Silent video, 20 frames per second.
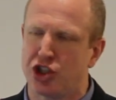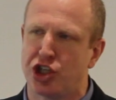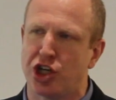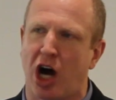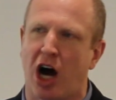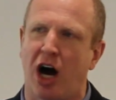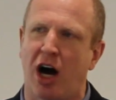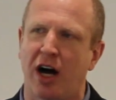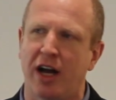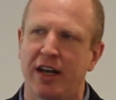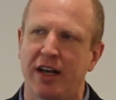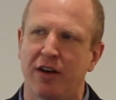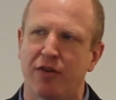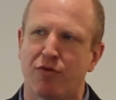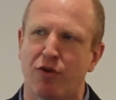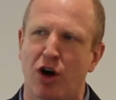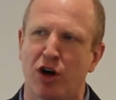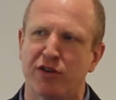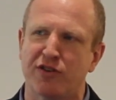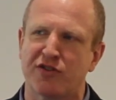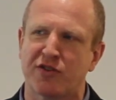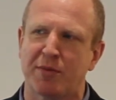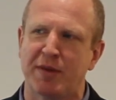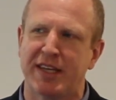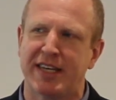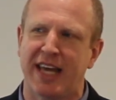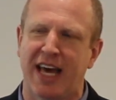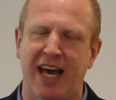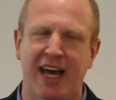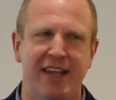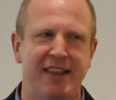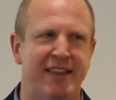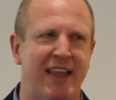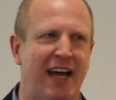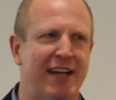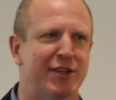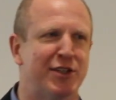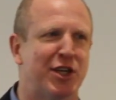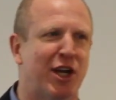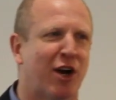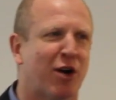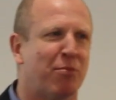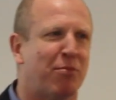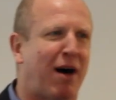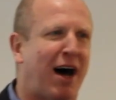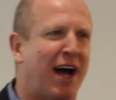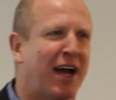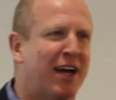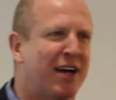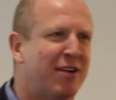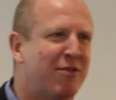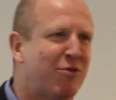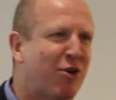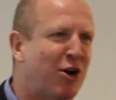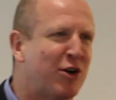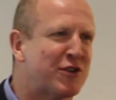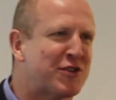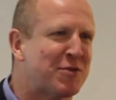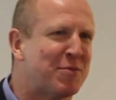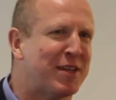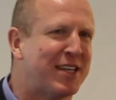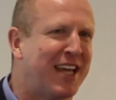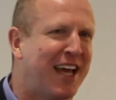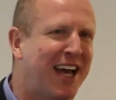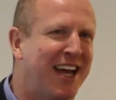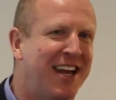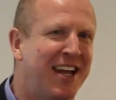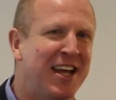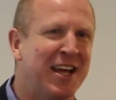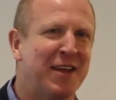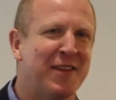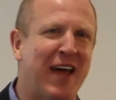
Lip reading: John rose from the dead, that Jeremiah rose from the dead,